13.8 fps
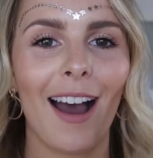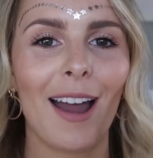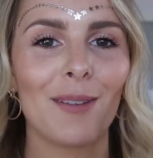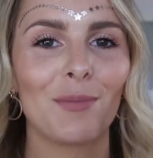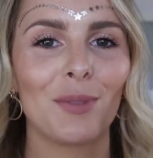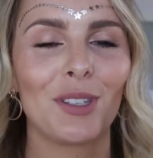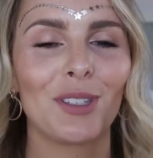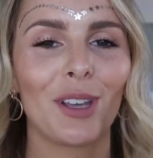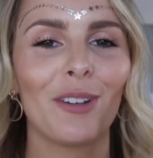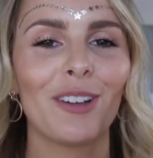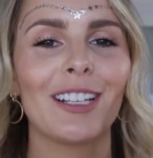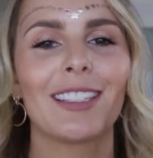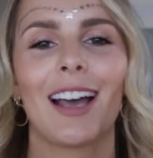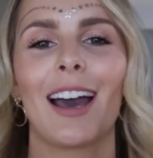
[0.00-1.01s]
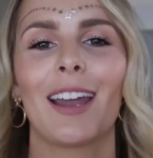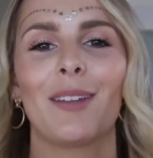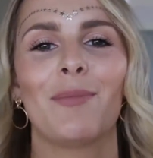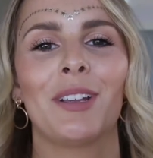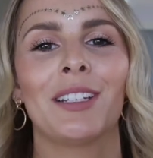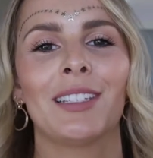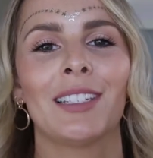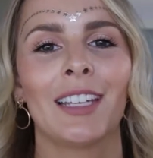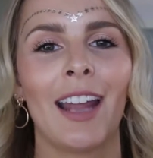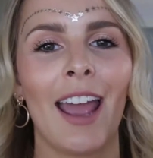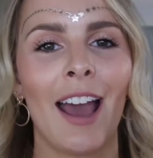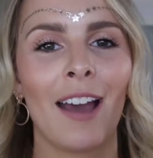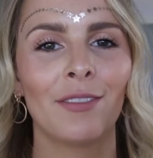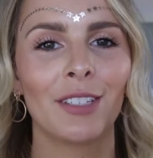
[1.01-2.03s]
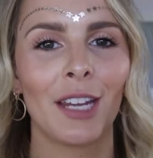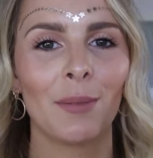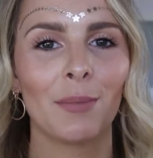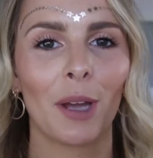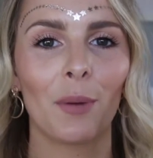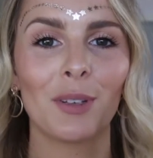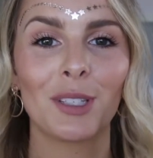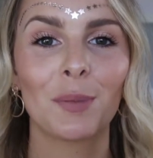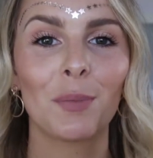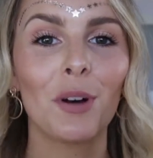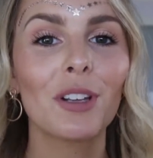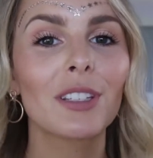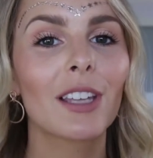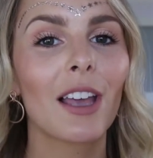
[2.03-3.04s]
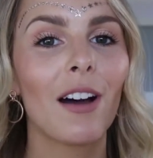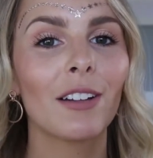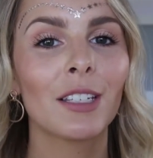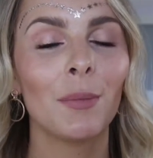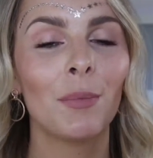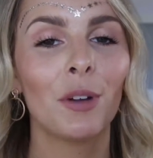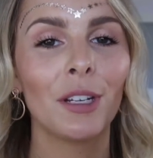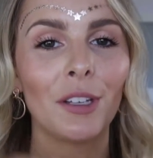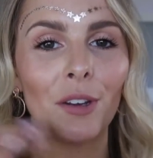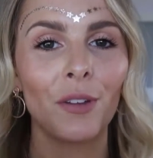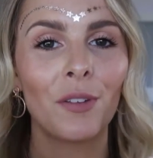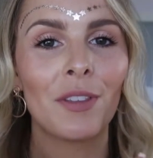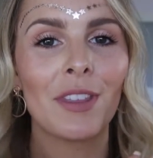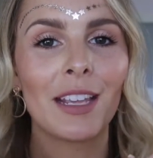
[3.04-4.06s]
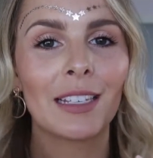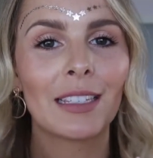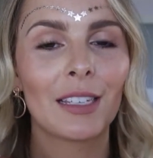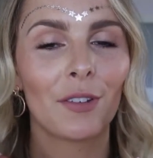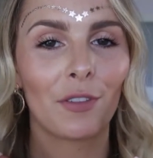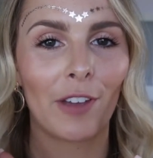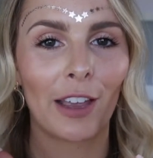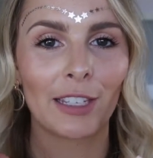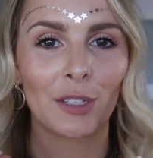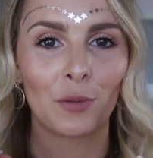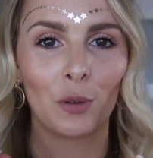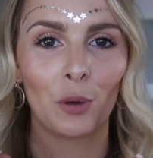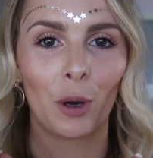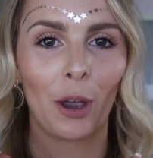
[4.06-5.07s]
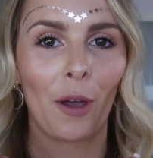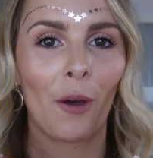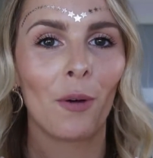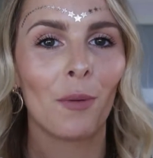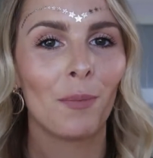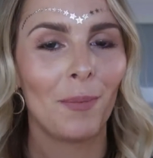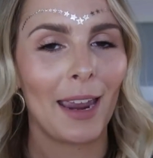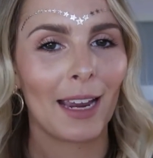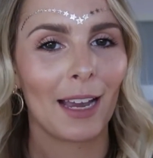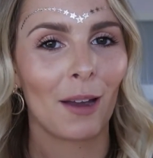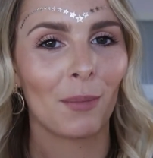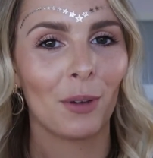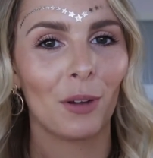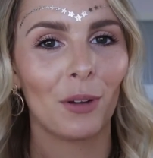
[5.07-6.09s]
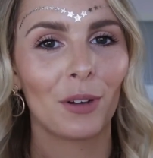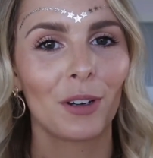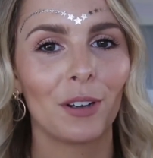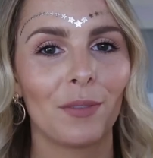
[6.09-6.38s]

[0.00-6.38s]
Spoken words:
I'm so excited because today I have teamed up with Sportsgirl to bring you this festival girl makeup look.